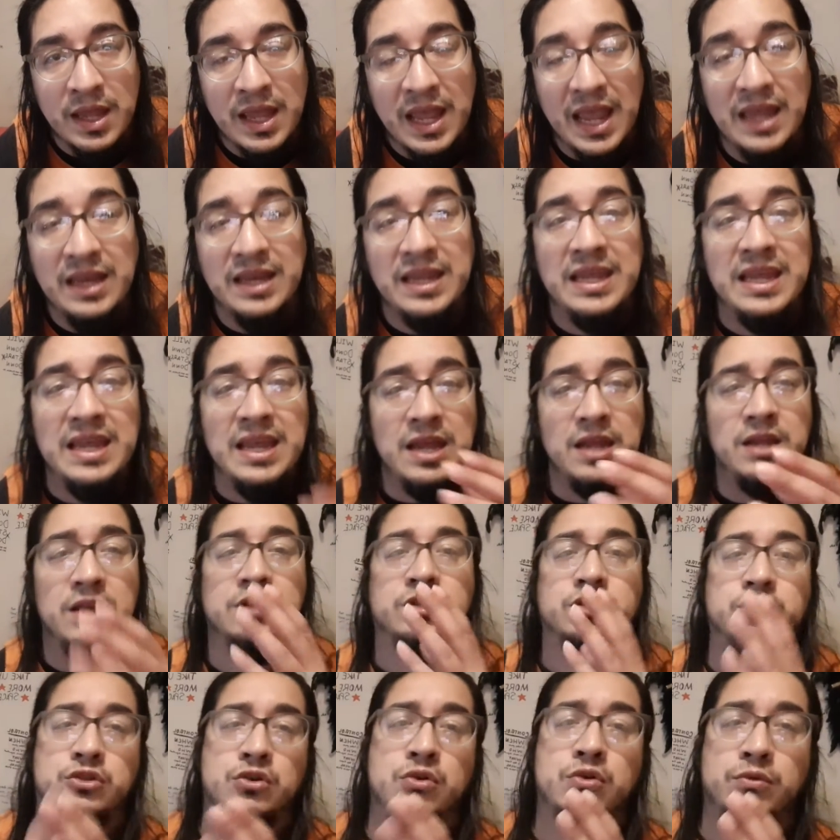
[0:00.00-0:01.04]
And he
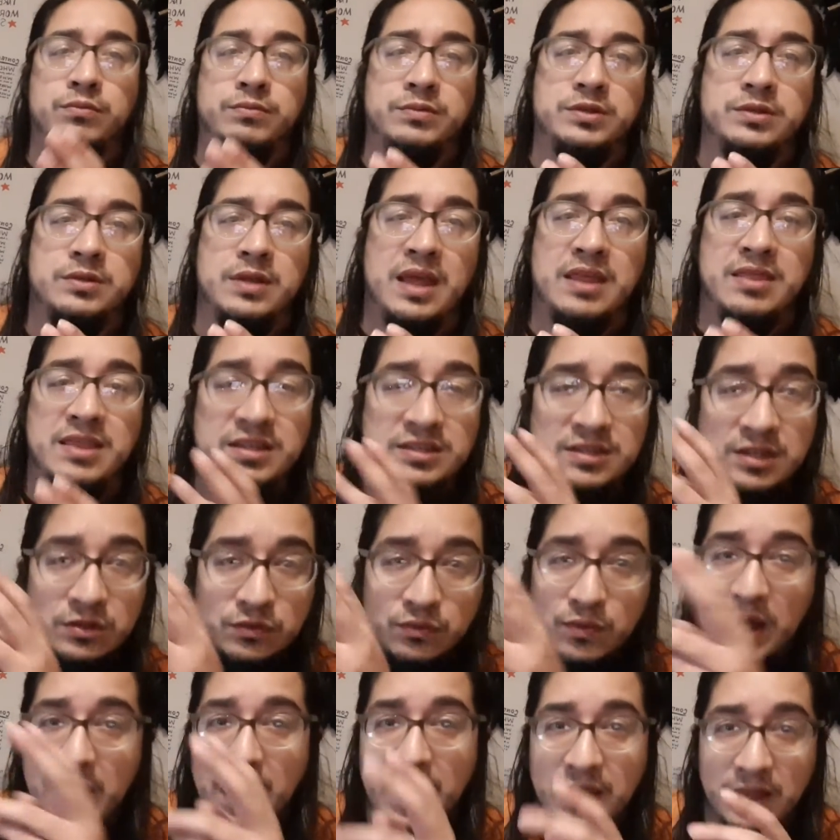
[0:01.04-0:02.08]
assumed, and this is
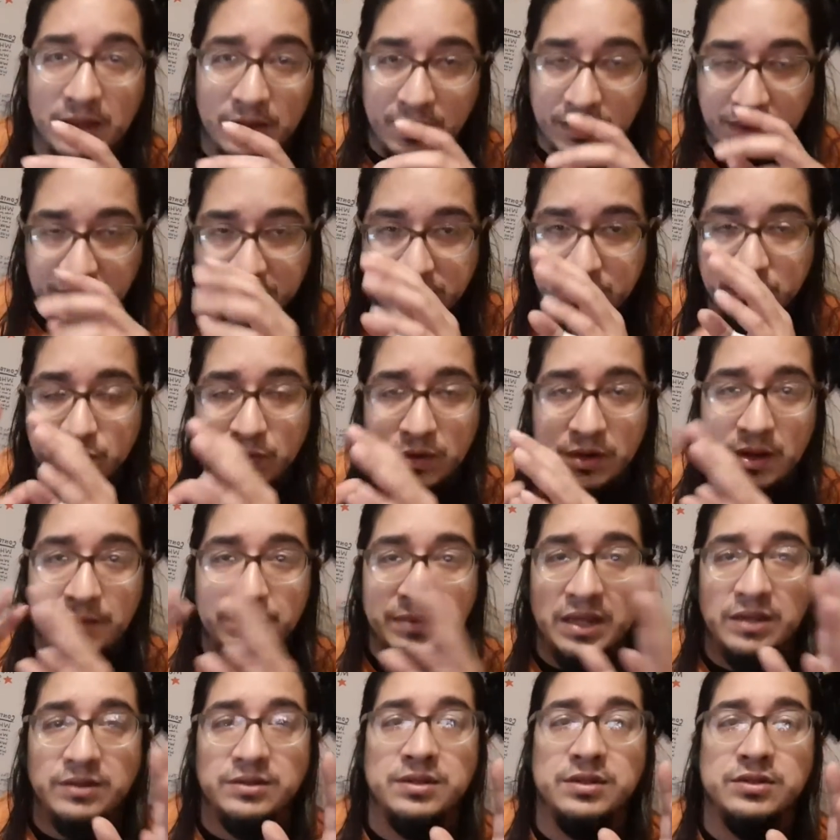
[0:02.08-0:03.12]
where I'm
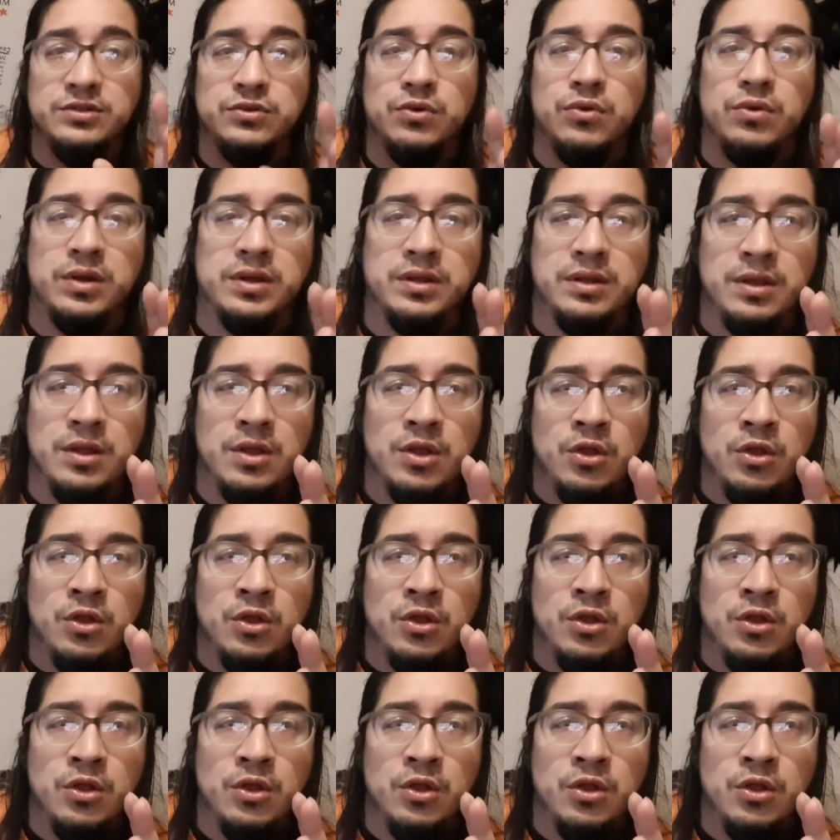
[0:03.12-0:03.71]
getting to the story.